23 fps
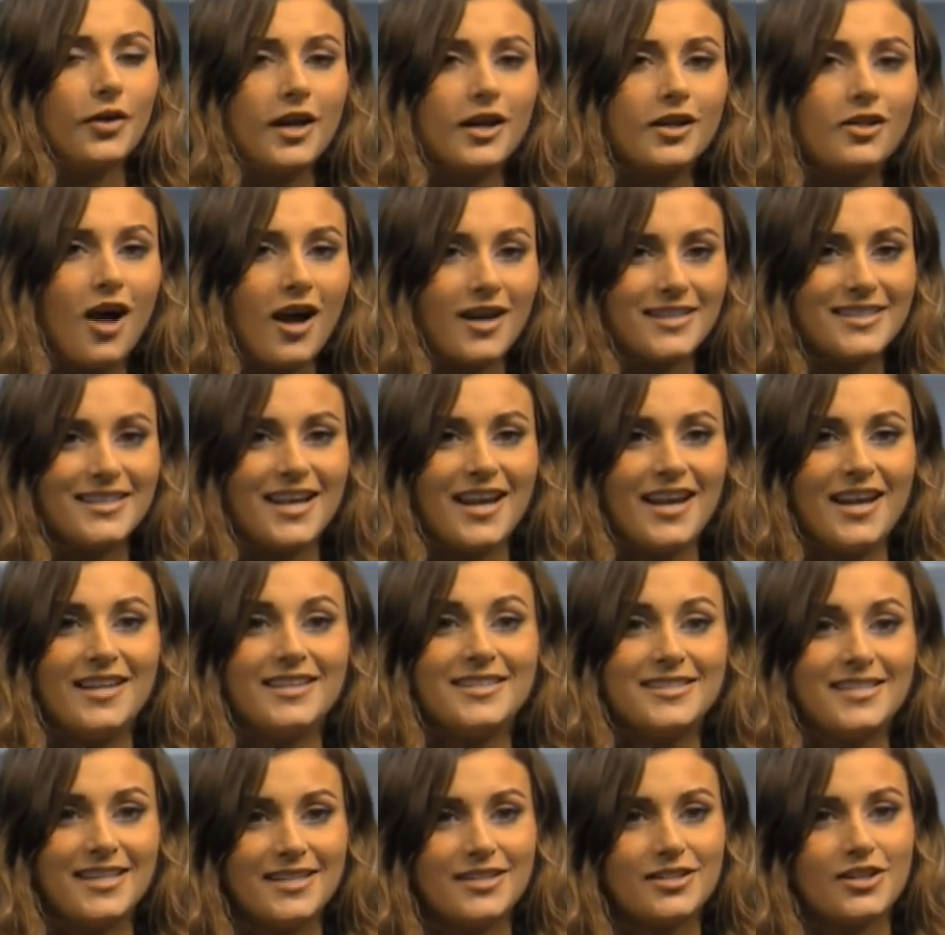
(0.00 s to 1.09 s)
o'clock today.
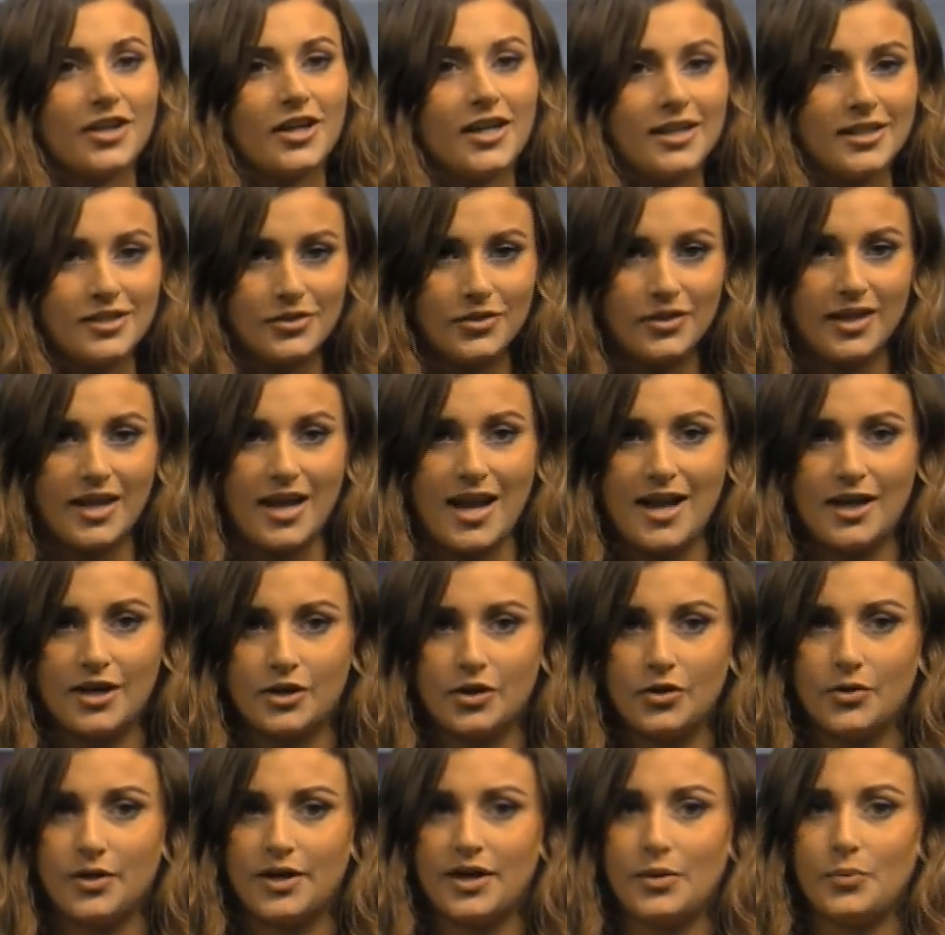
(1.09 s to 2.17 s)
It did turn into a
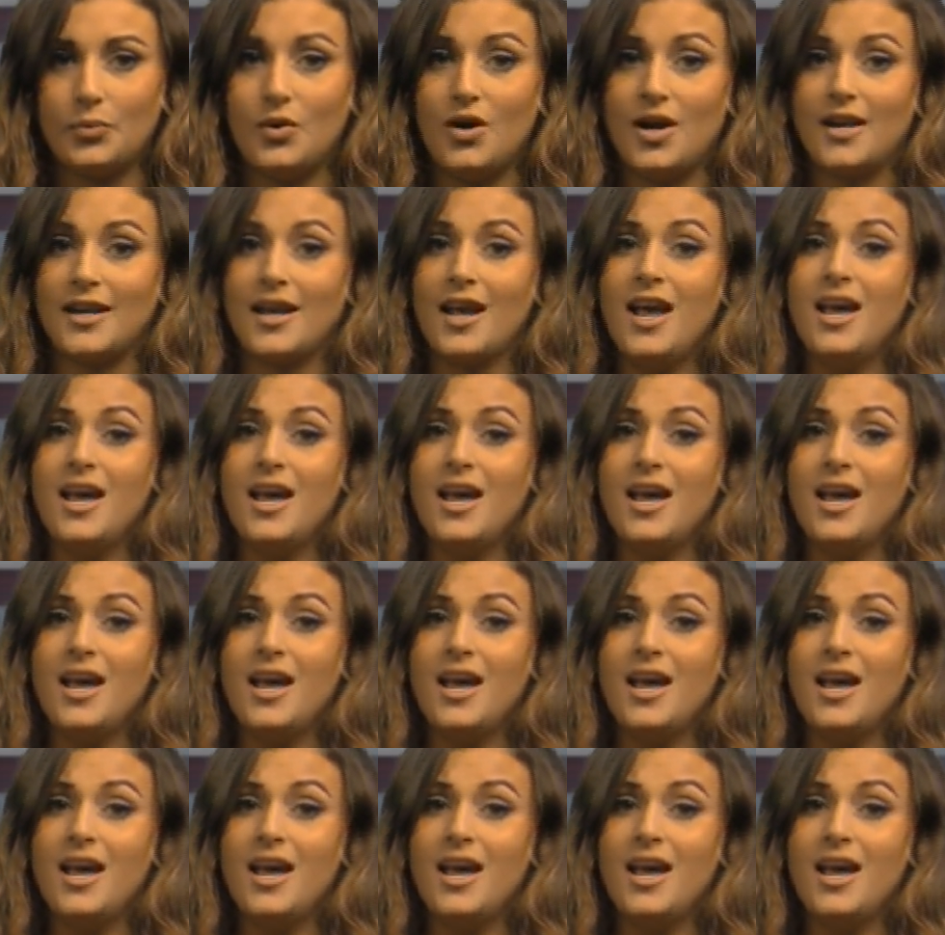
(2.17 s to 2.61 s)
Category 1.